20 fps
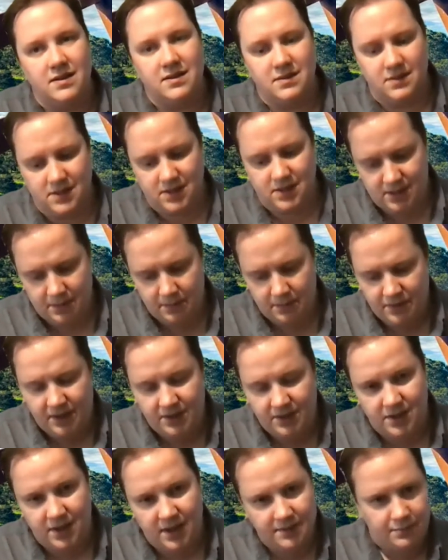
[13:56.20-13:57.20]
some of the
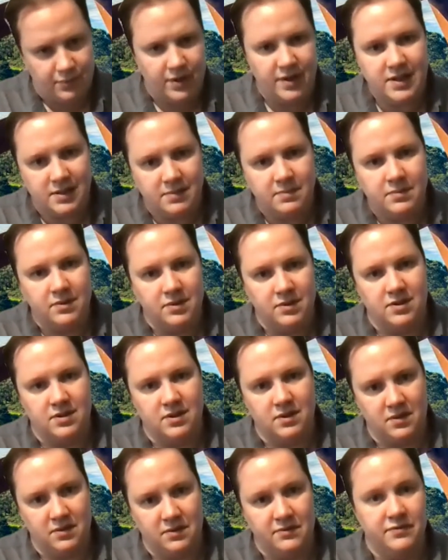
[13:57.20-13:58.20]
underlying principles
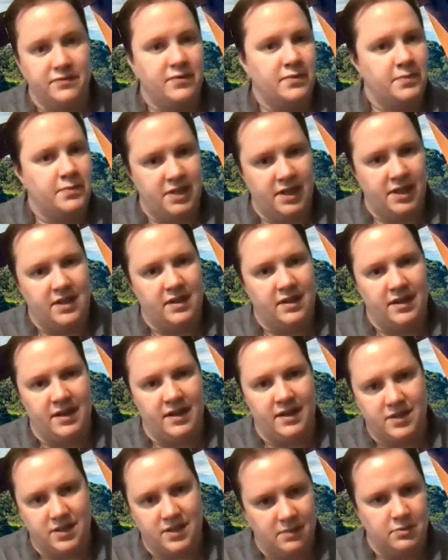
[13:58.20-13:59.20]
of particularly
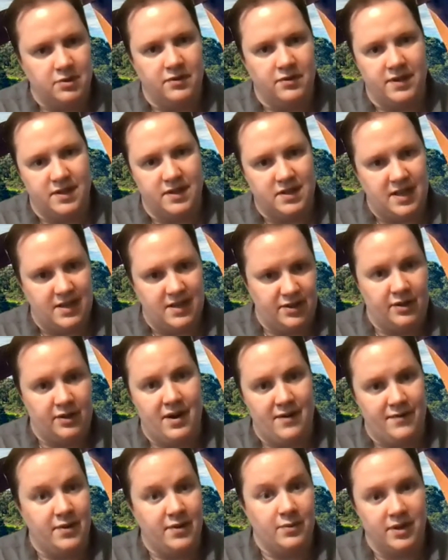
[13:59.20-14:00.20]
interpretivist
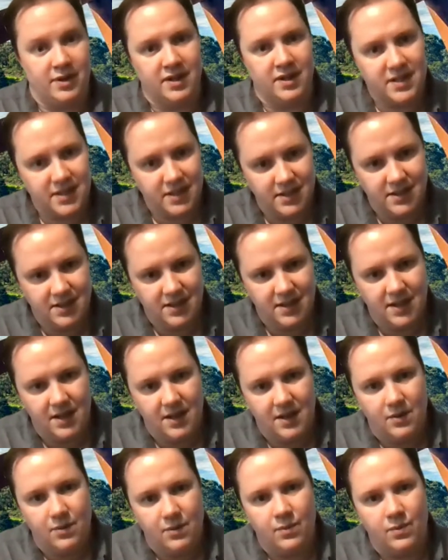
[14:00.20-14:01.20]
ethnographic work,
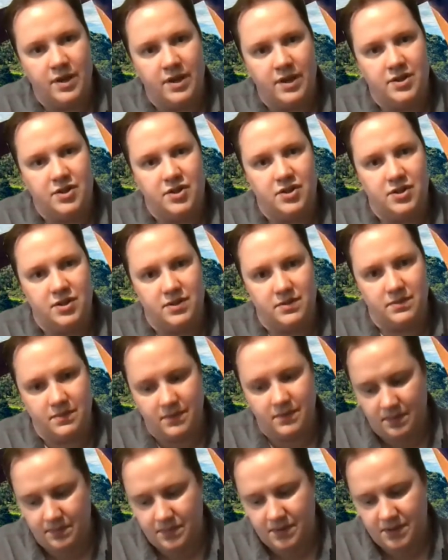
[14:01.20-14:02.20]
which,
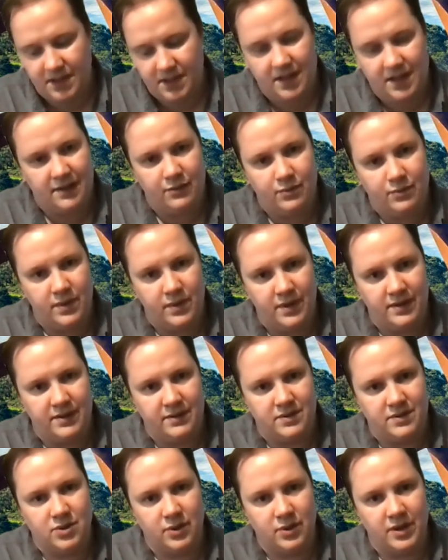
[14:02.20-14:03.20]
particularly if we're
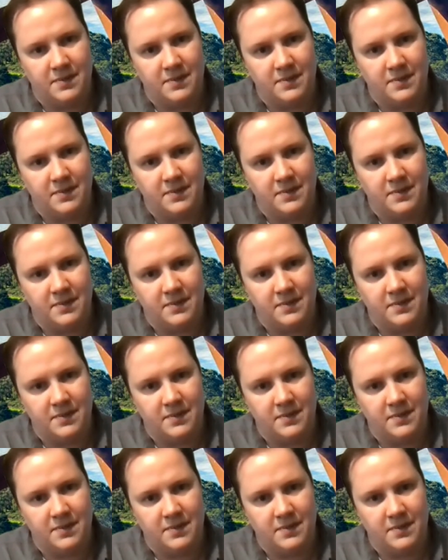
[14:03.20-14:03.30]
talking